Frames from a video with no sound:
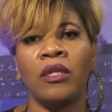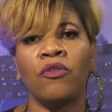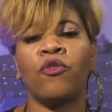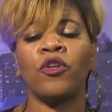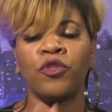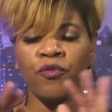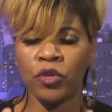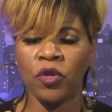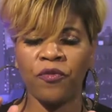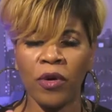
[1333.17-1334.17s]
First
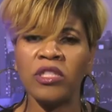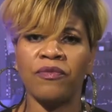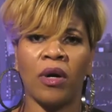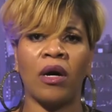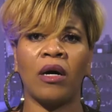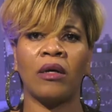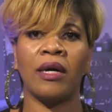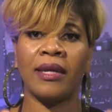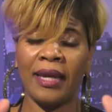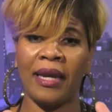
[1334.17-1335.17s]
of all,
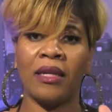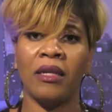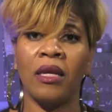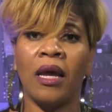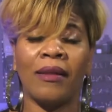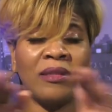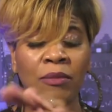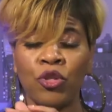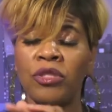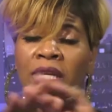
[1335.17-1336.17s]
again, a lot of
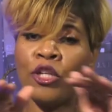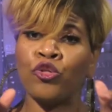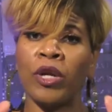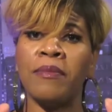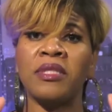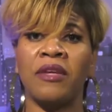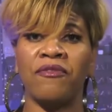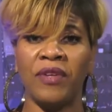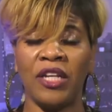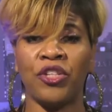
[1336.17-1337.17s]
times you see in dreams and
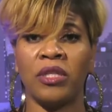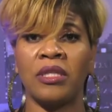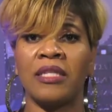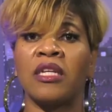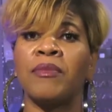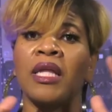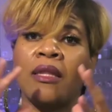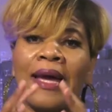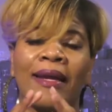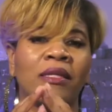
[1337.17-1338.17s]
visions, it's going to be
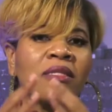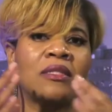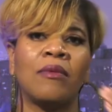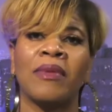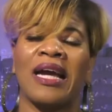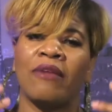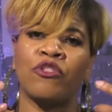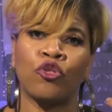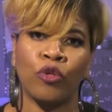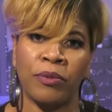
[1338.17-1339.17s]
likened to some kind of
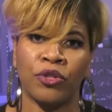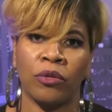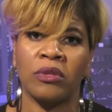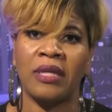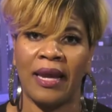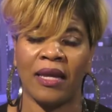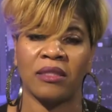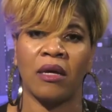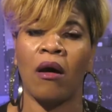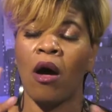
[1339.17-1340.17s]
scriptural
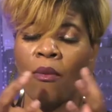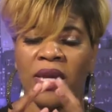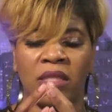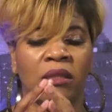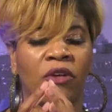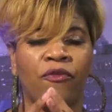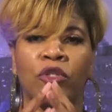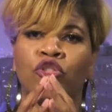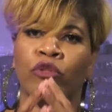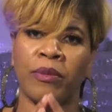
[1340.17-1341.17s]
text. Always look for
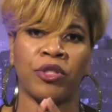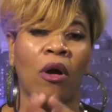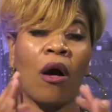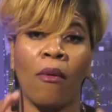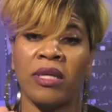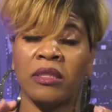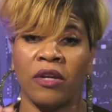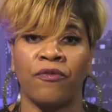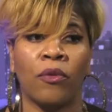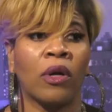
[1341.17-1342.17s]
scripture. Always
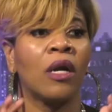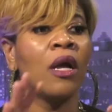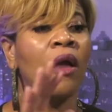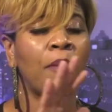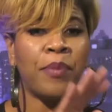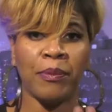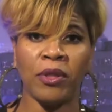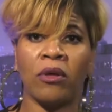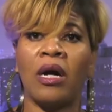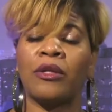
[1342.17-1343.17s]
look for
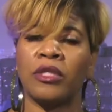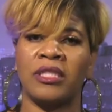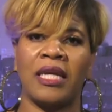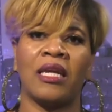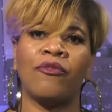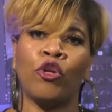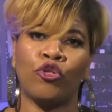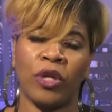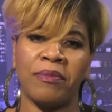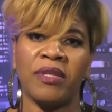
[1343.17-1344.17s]
biblical understanding of your
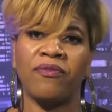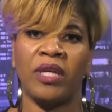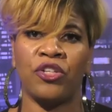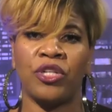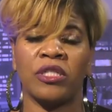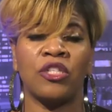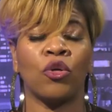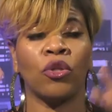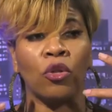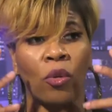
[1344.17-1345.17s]
dreams and visions. And
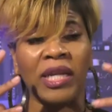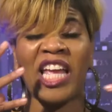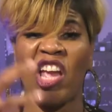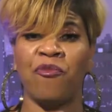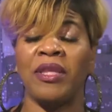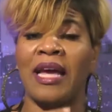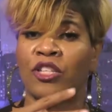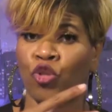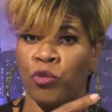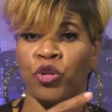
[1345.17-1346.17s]
so the Lord gave me that
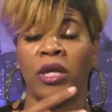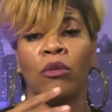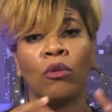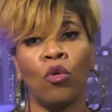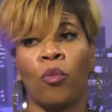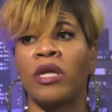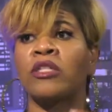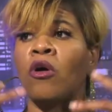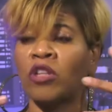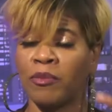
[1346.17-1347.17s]
scripture in Luke where it
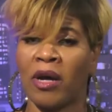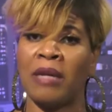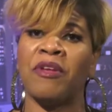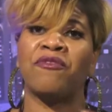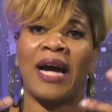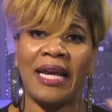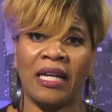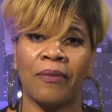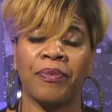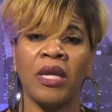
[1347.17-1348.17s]
talked about him
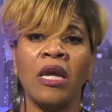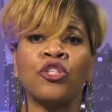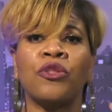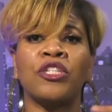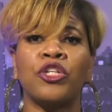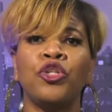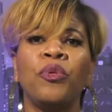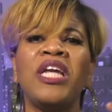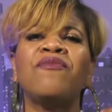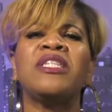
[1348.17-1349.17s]
inviting. So there's a new
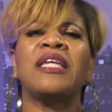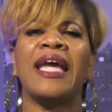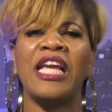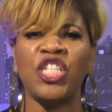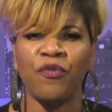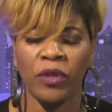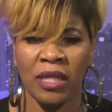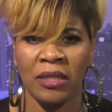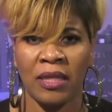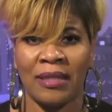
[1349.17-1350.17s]
invitation for
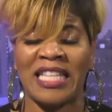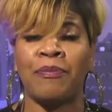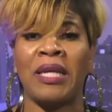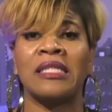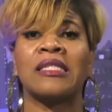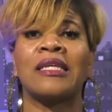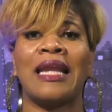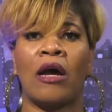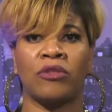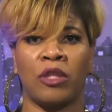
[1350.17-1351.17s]
this season that's being sent
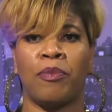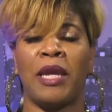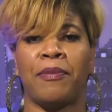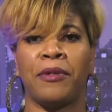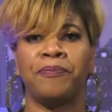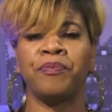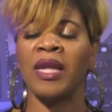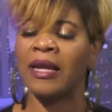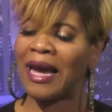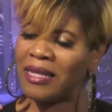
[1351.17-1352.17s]
out to the people.
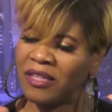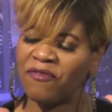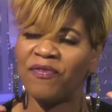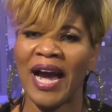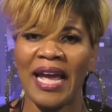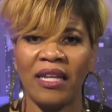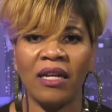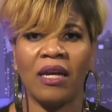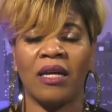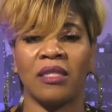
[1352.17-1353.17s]
God is inviting
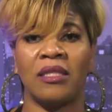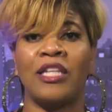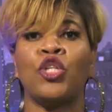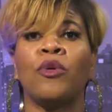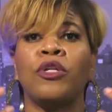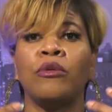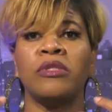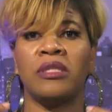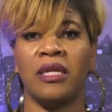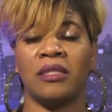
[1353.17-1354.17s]
us into a new
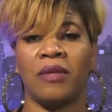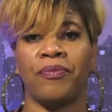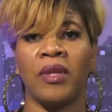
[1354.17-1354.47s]
season.